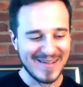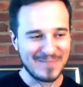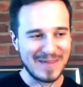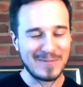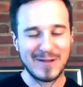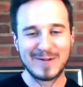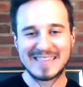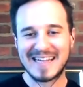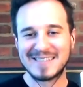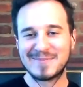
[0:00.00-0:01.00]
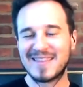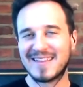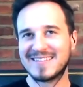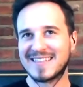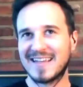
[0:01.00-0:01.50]
People always ask me
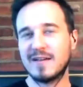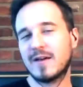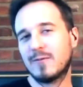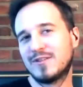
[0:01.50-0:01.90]
things like, okay,